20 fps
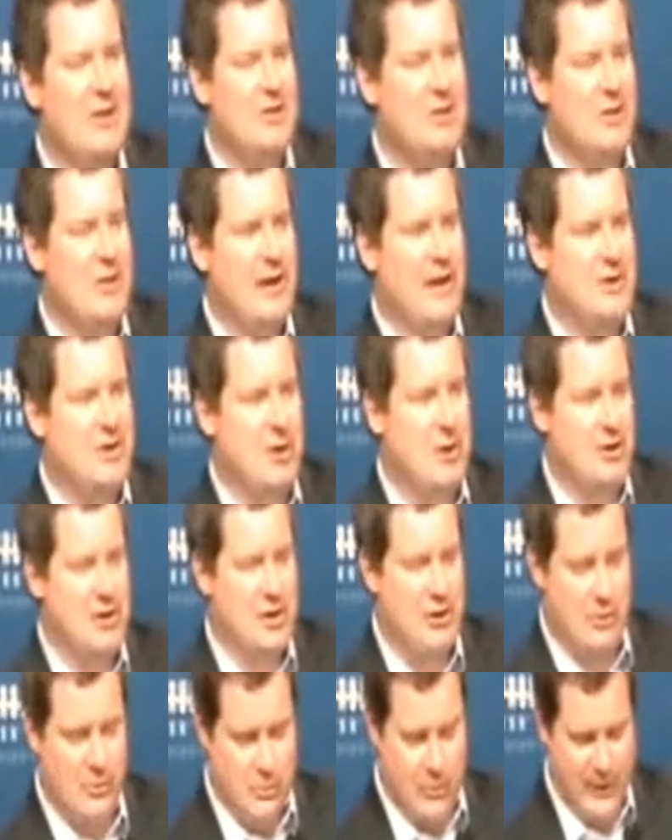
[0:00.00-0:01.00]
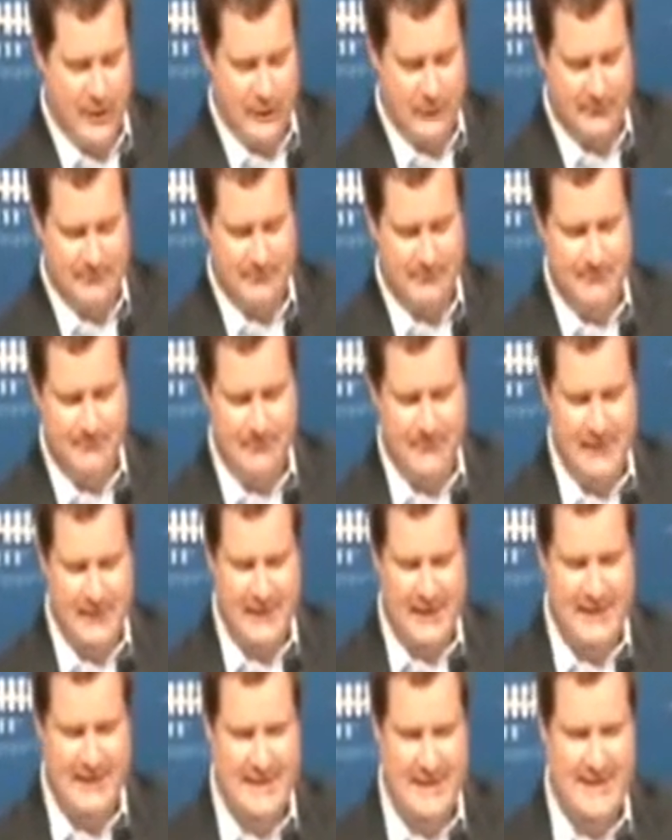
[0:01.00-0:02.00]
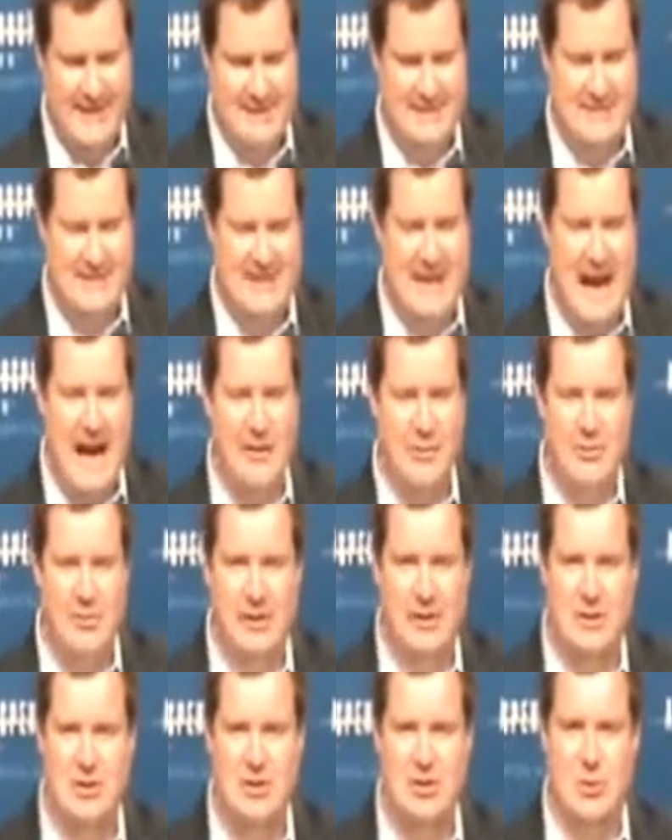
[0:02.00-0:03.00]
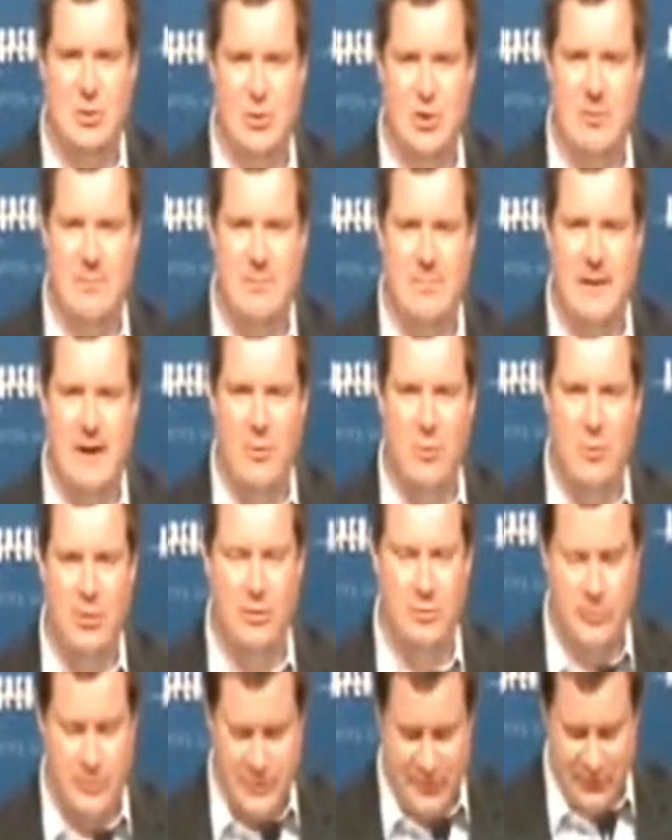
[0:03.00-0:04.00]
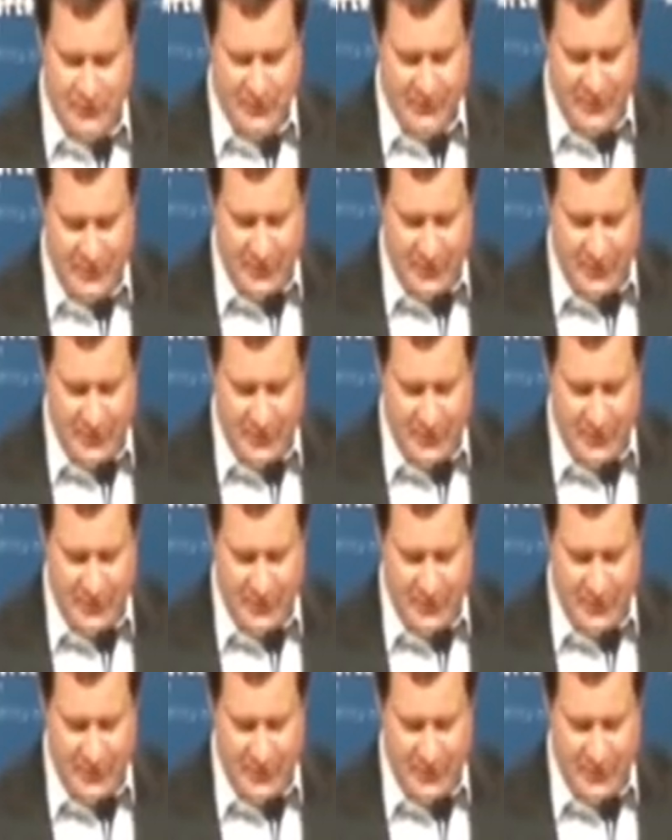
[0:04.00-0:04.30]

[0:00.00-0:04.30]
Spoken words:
There's a great Churchill quote. It is Gathering Storm about World War II.